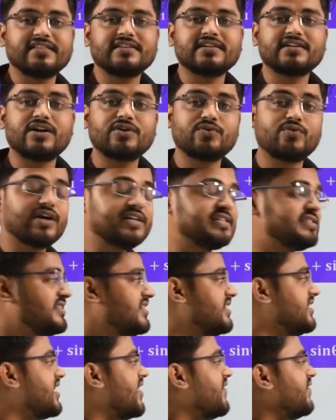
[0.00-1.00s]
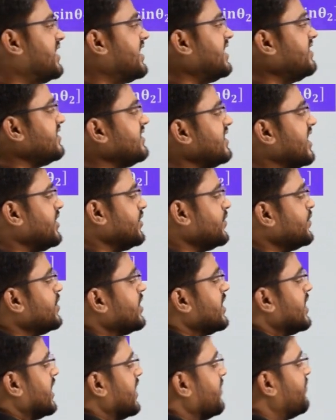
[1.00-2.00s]
theta 2. What is theta 1 and theta 2?
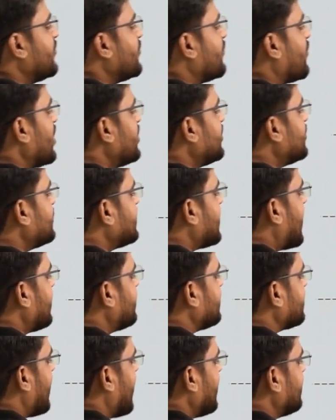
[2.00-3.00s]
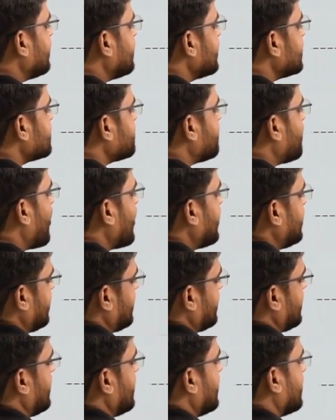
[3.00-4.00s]
If you want to get at this
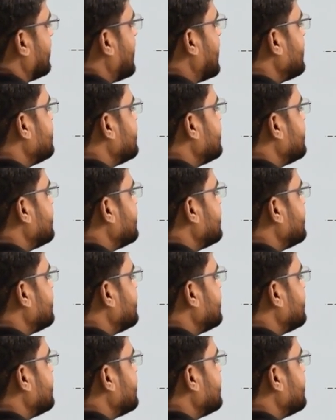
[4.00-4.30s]
point, then